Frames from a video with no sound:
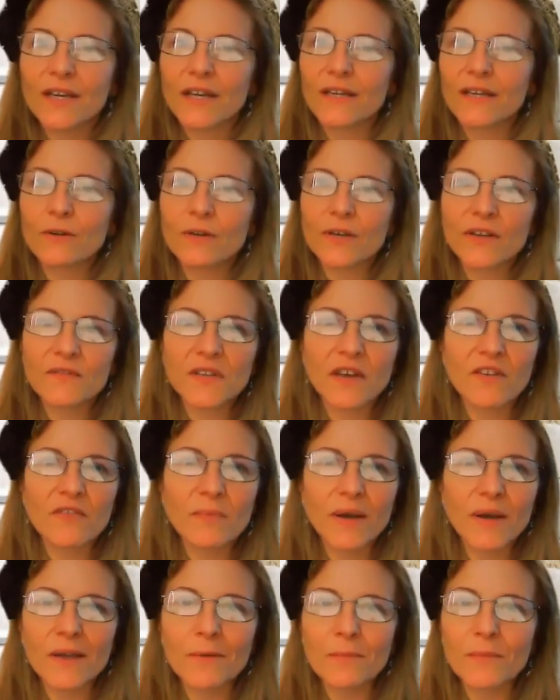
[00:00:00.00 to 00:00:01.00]
I don't have to have
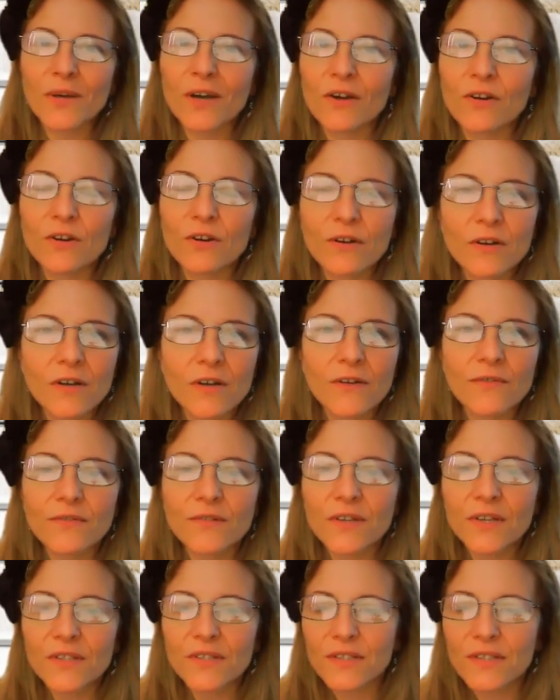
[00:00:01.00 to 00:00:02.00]
my I'm not good enough
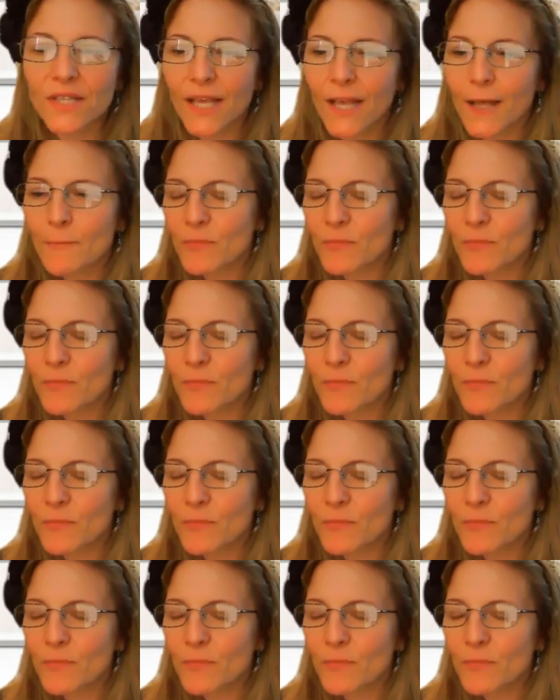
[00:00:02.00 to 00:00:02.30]
list.